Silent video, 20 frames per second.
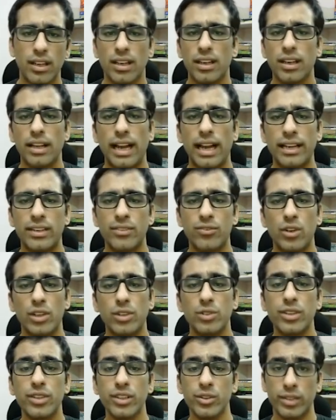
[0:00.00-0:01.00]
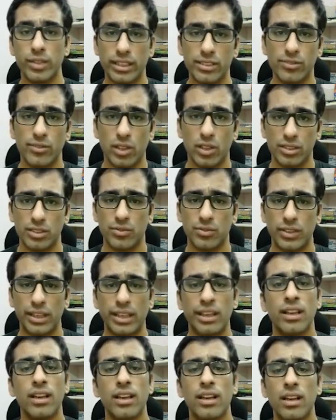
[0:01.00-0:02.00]
and follow the Unix philosophy
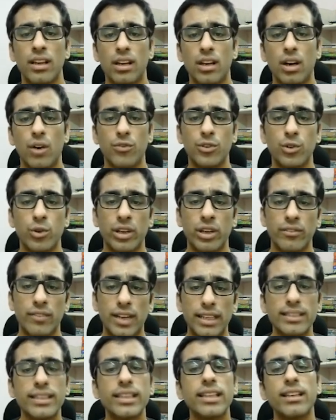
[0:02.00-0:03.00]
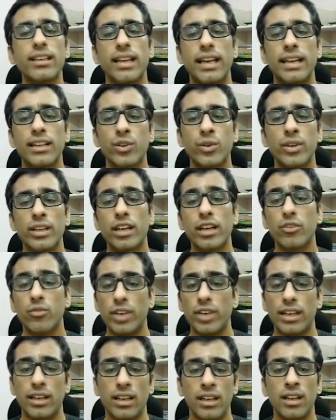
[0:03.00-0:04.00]
of doing one thing and doing it
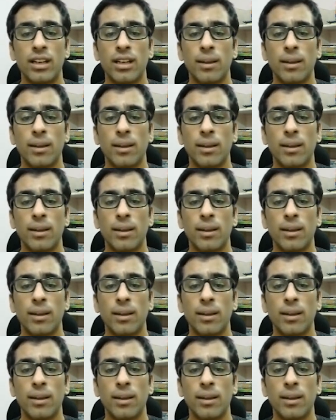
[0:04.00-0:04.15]
well.